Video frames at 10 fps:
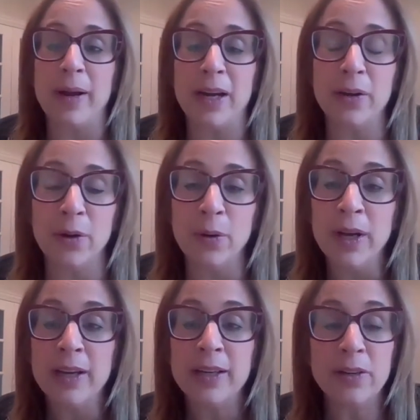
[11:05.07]
But I know
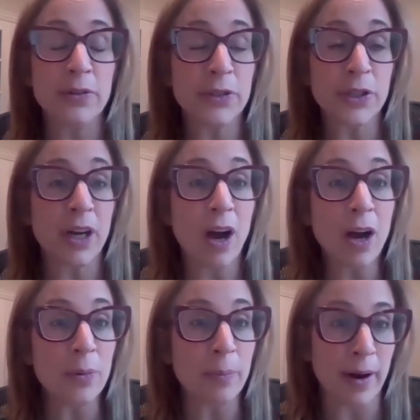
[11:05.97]
here in the
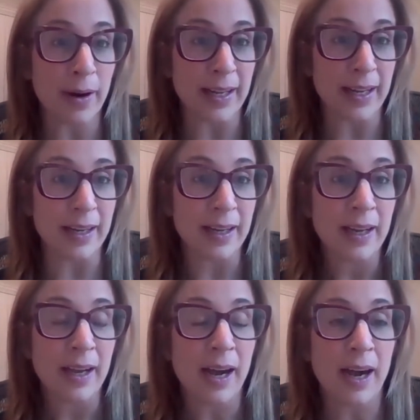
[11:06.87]
Chicago market,
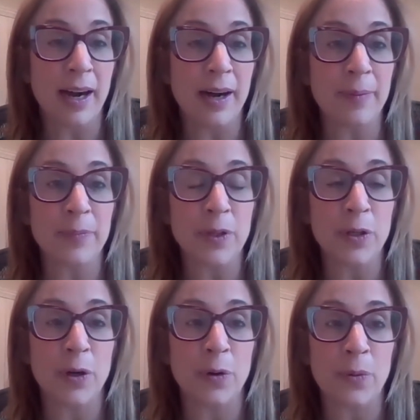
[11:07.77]
um,
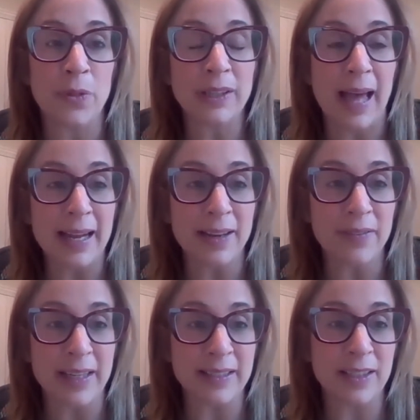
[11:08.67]
you know, the lack of
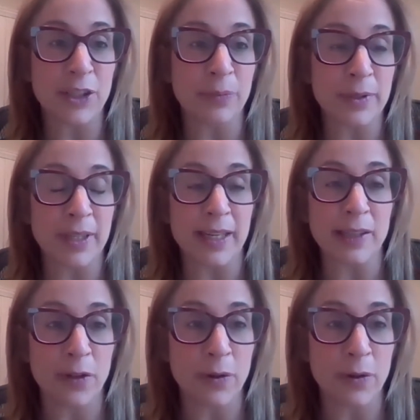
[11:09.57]
anesthesia in particular.